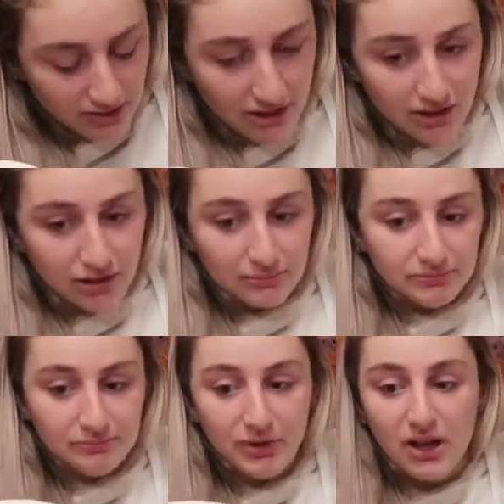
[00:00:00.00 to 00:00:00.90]

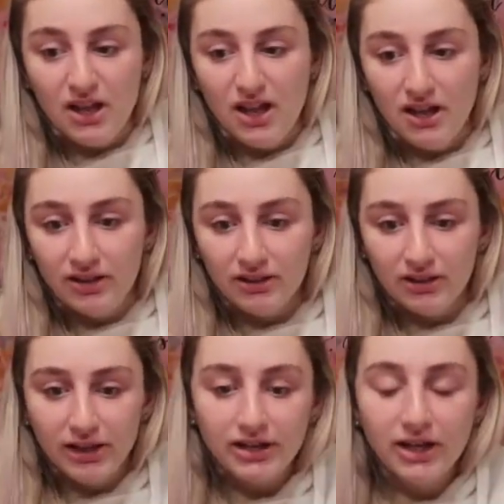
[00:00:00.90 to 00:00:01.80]
bottom.
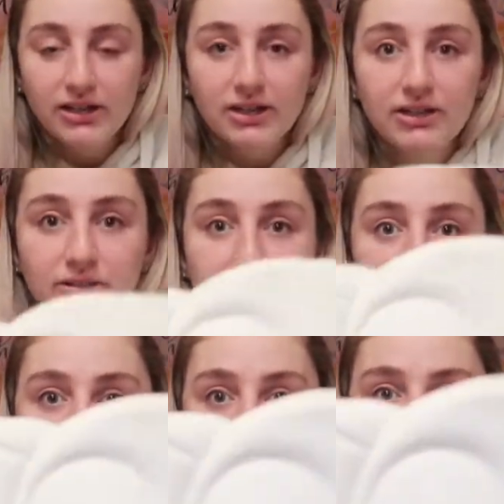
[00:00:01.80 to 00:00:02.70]
Like I literally
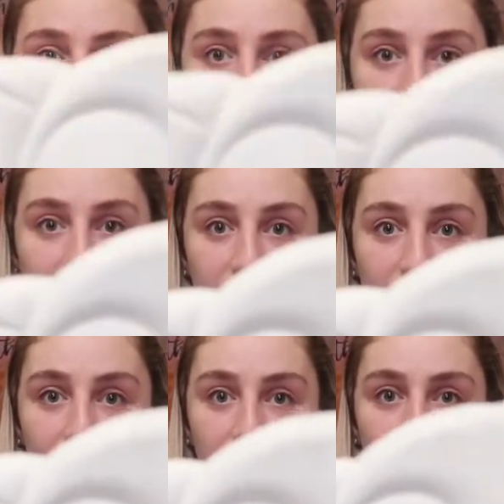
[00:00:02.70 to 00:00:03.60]
can't.
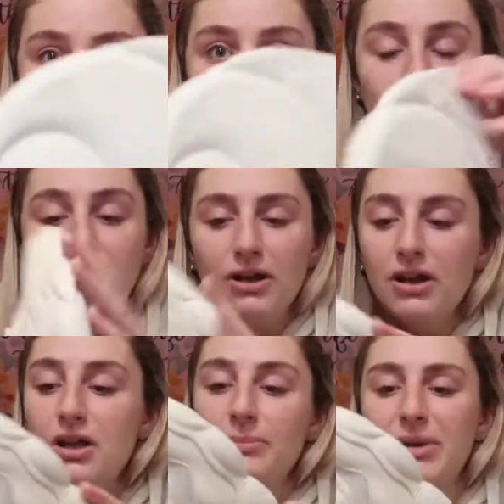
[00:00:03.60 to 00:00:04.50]
Look how cool.
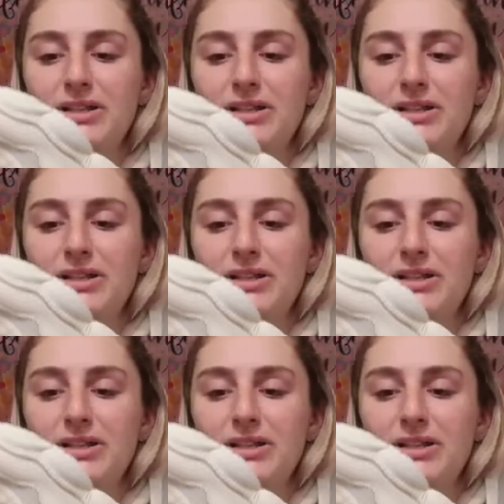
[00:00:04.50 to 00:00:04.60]
My